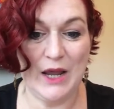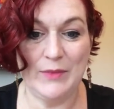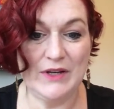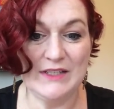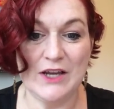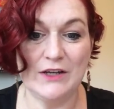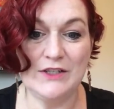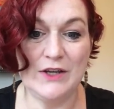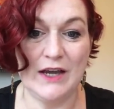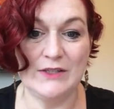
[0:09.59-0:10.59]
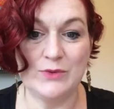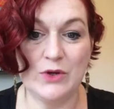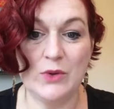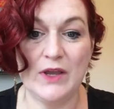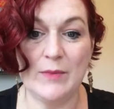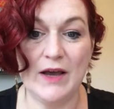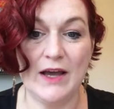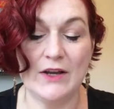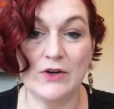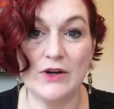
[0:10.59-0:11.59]
I'm going to talk to you guys real quick about
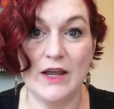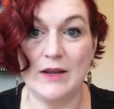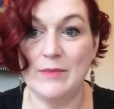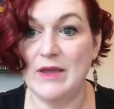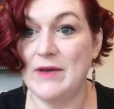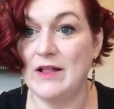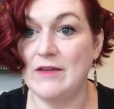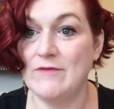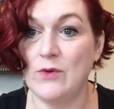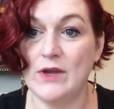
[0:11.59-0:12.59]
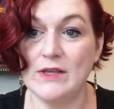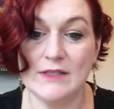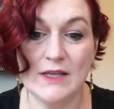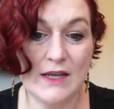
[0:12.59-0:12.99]
how to create a PayPal invoice